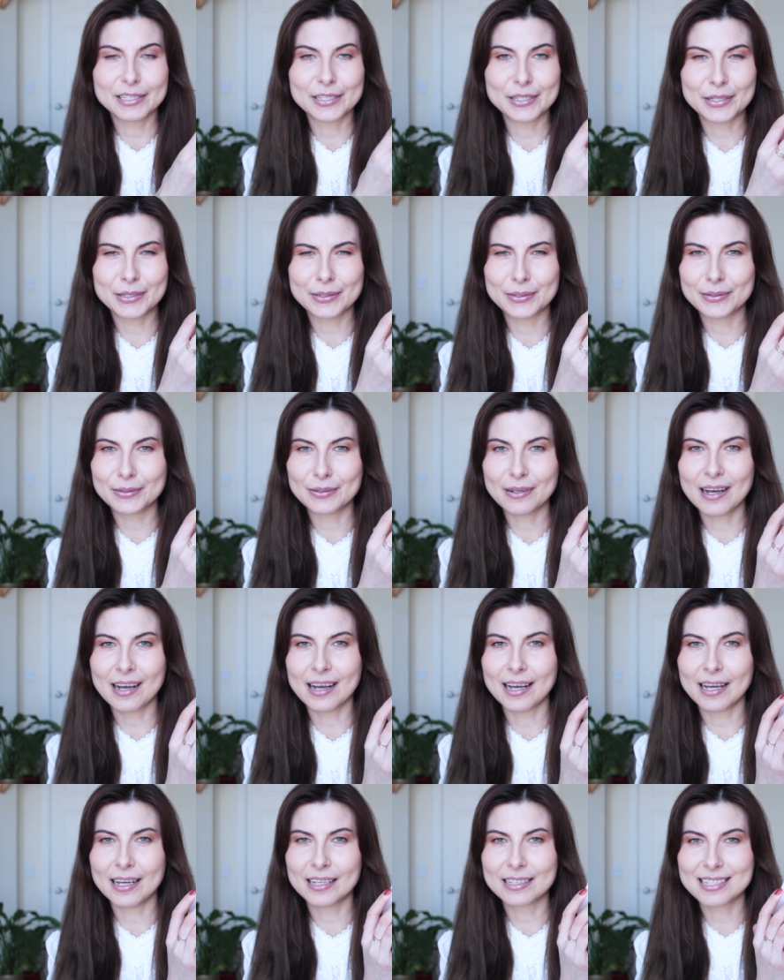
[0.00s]
do
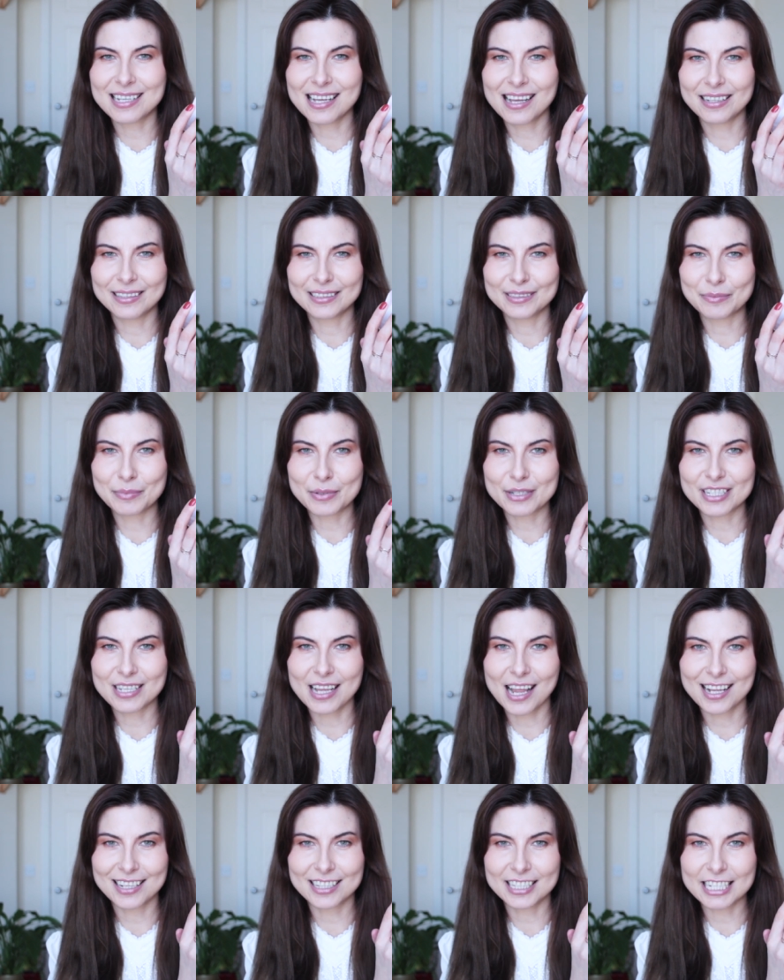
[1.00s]
a ten
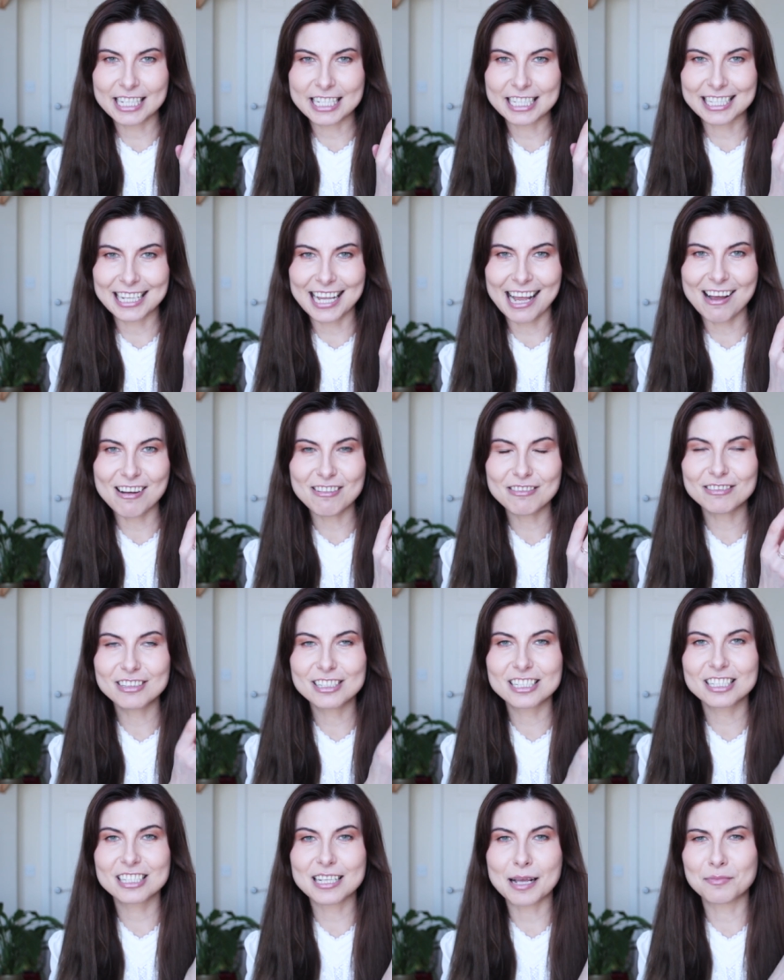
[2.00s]
percent
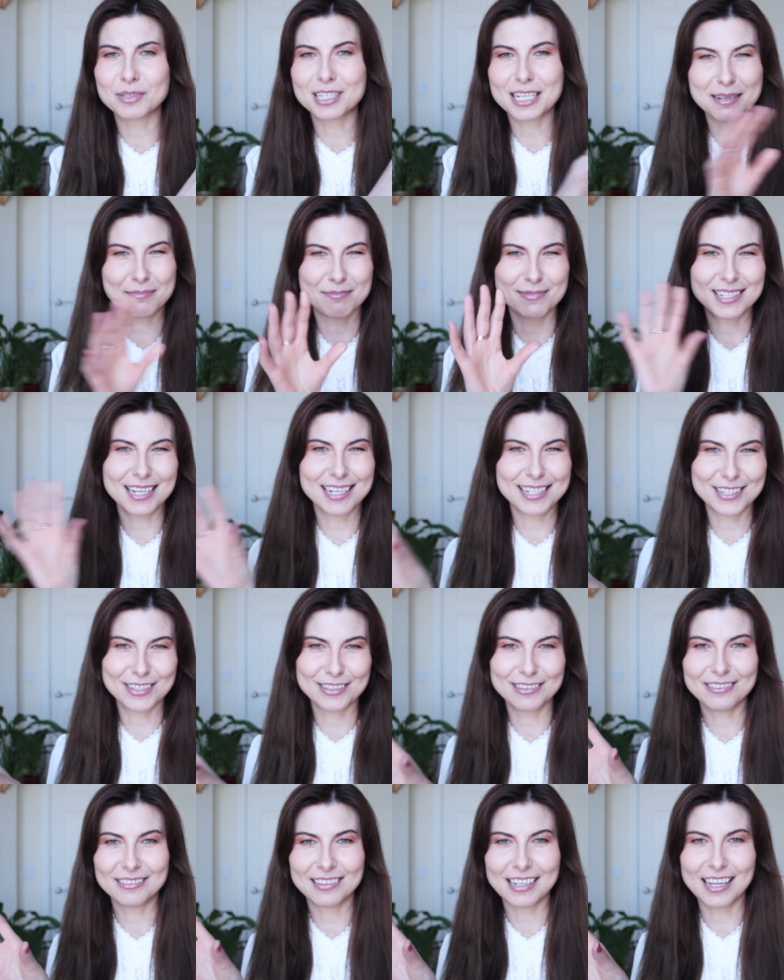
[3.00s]
discount. Sometimes they
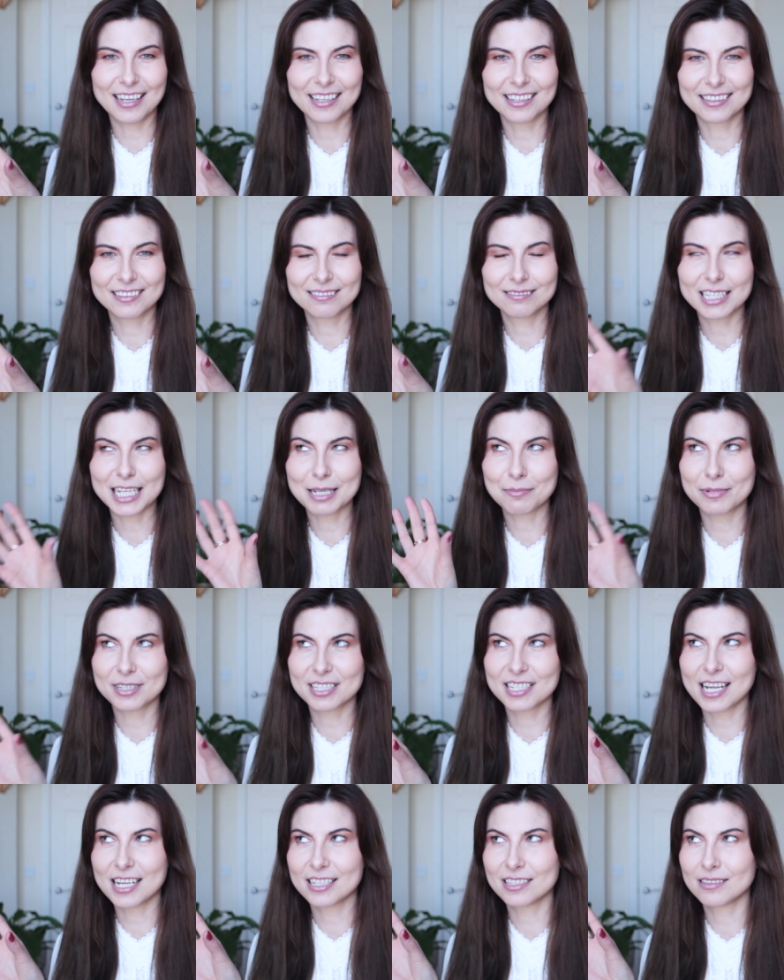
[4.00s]
do like ten
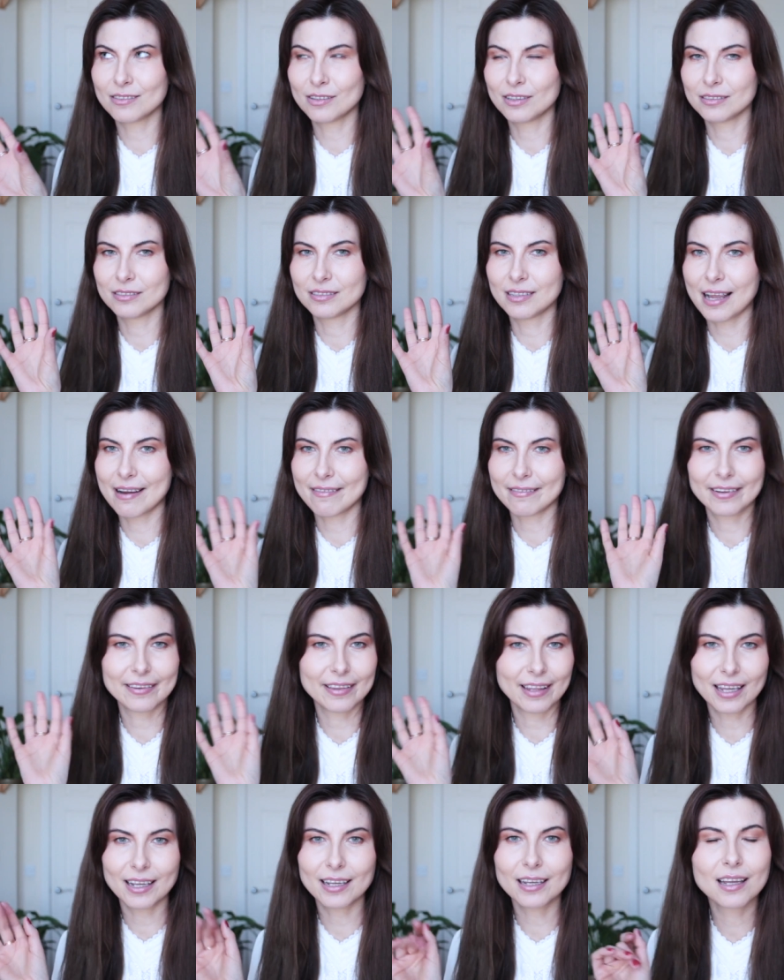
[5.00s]
percent on
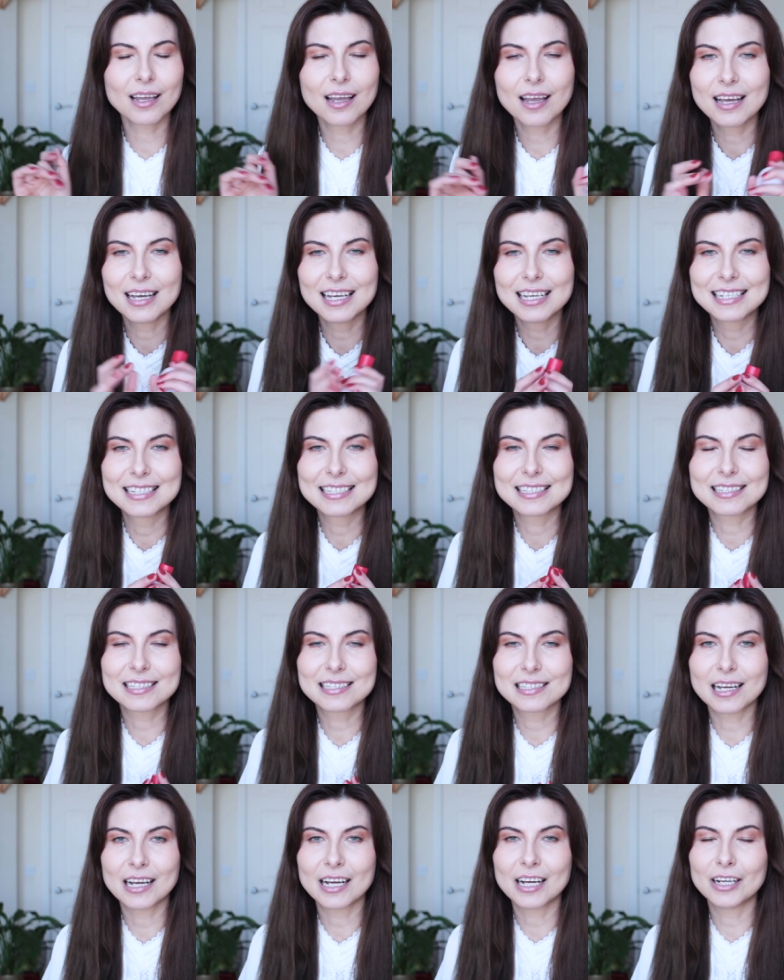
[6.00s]
everything.
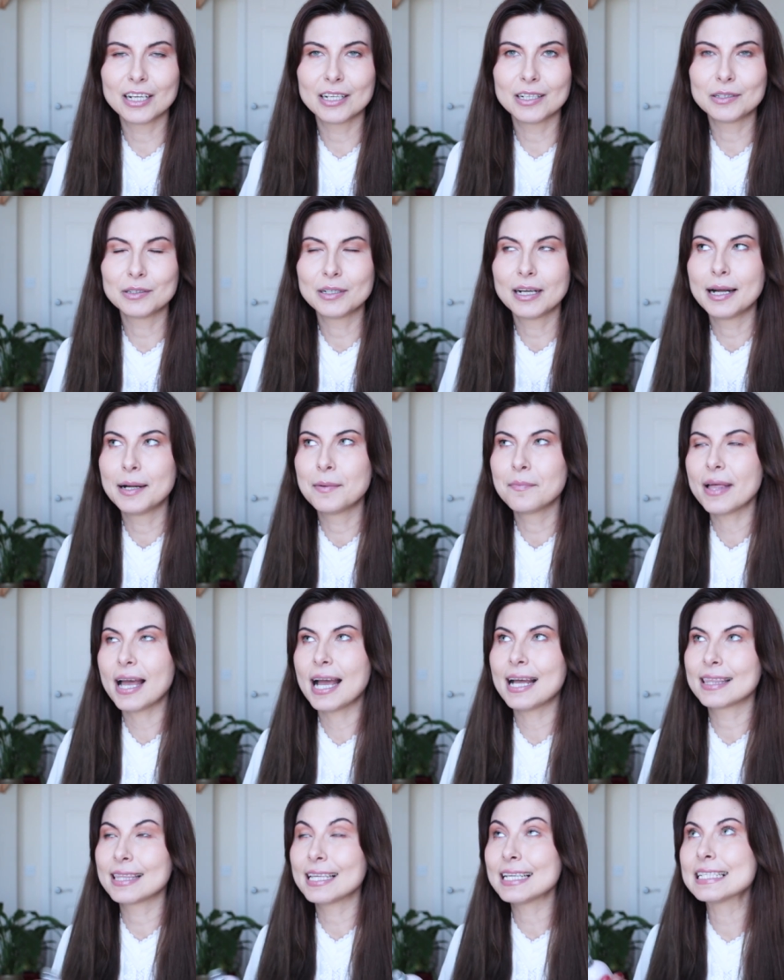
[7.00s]
So,
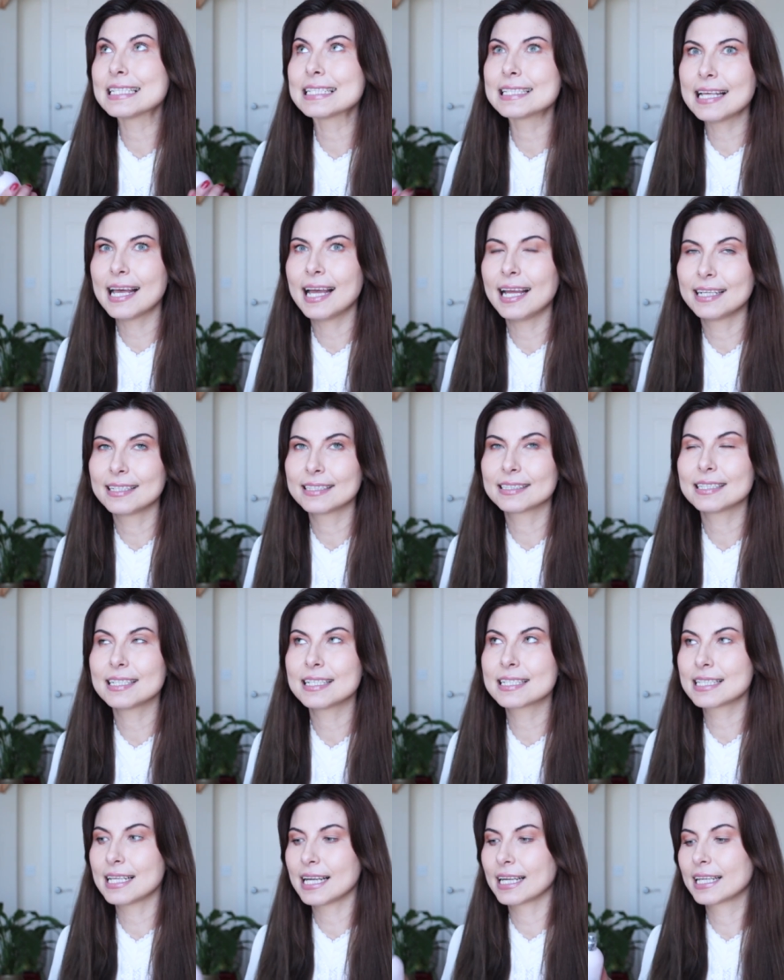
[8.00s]
and this scent
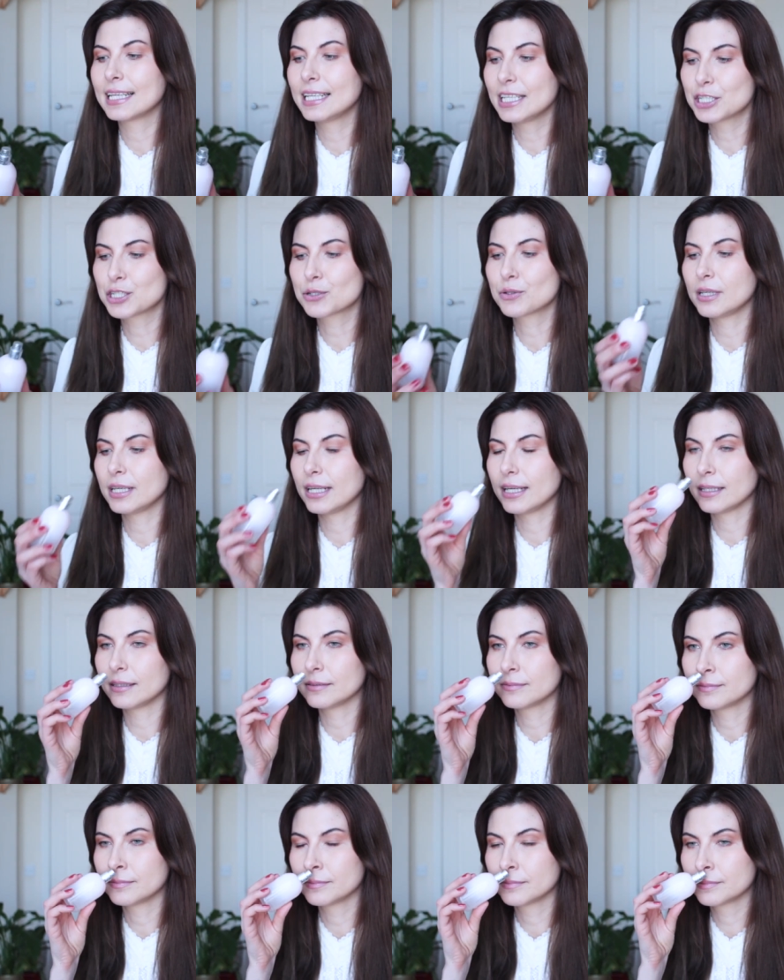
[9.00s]
is like
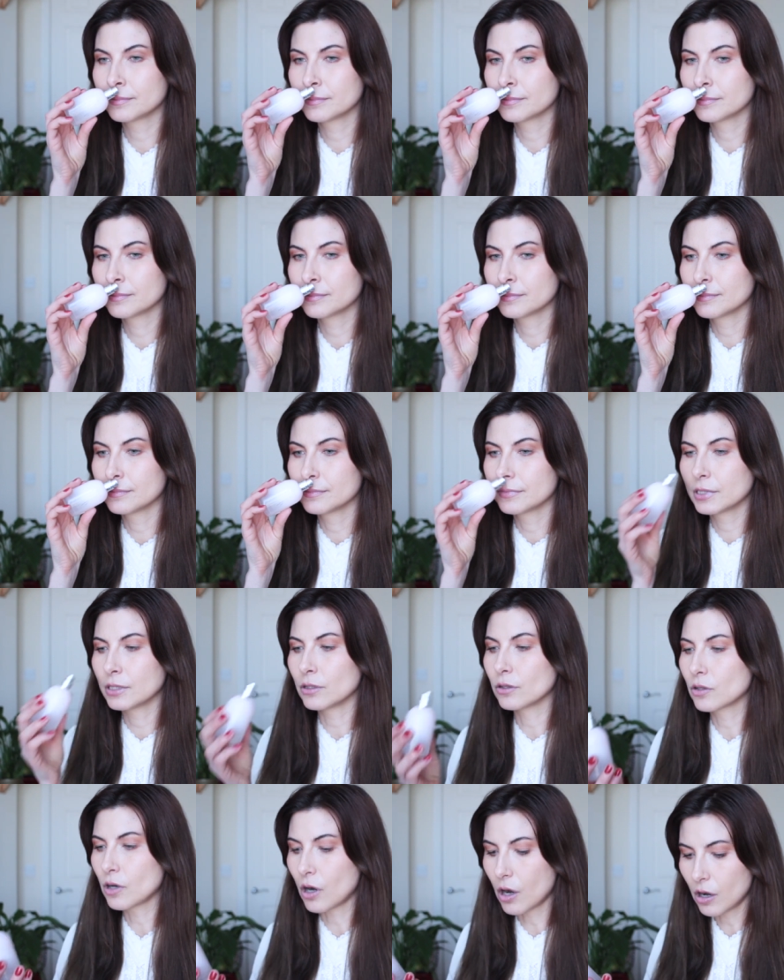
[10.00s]
literally,
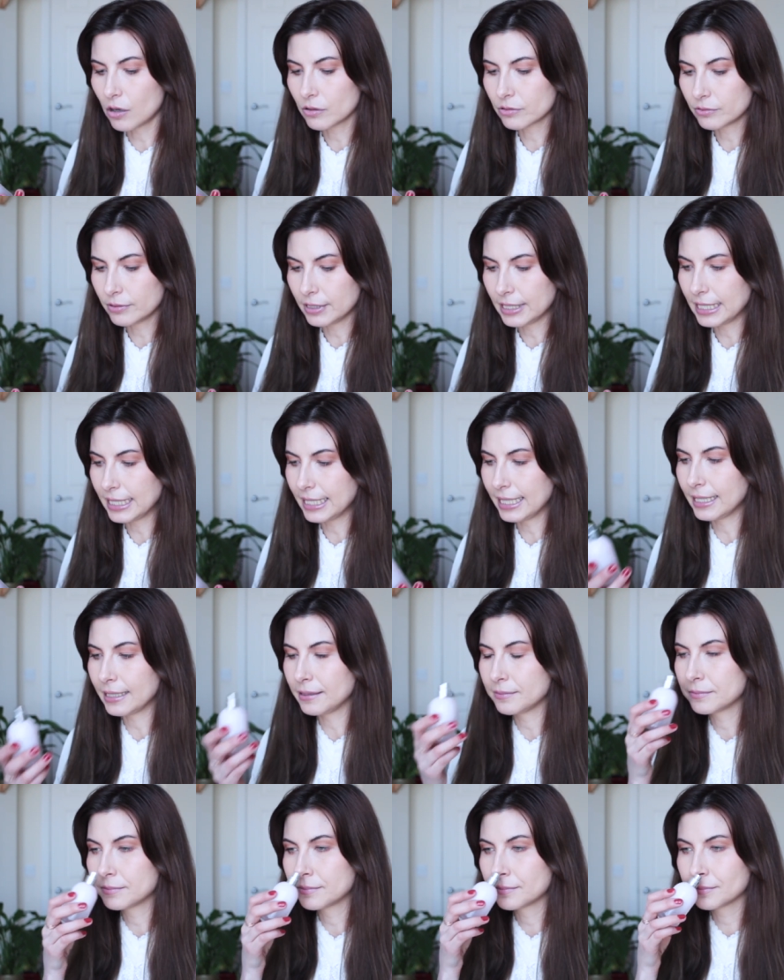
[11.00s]
you can't
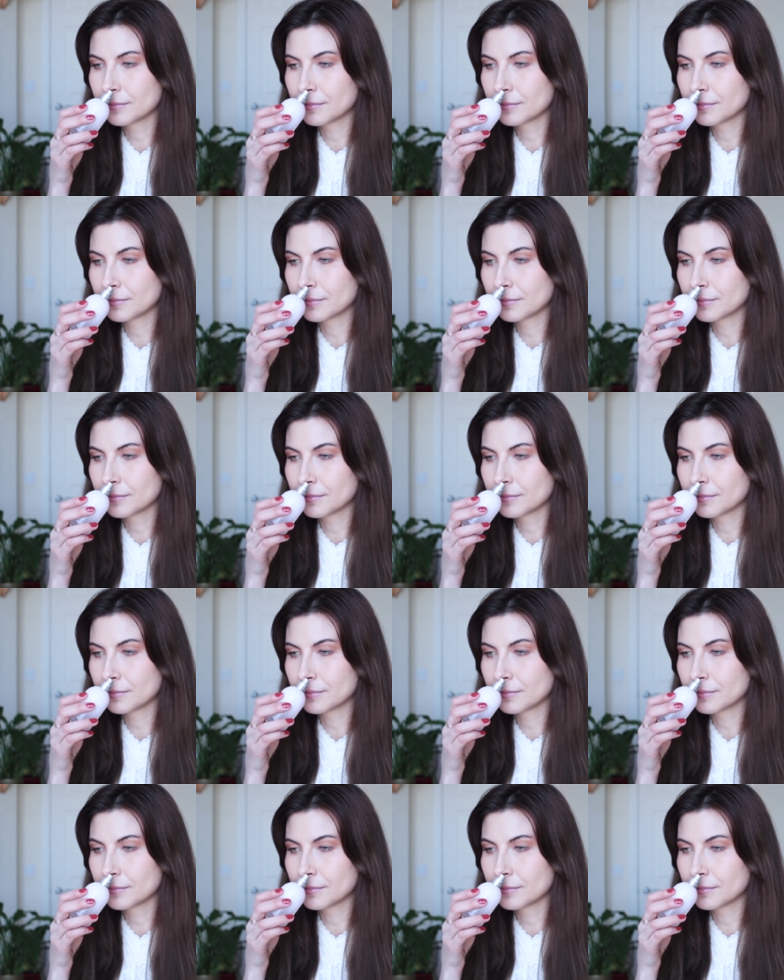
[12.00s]
really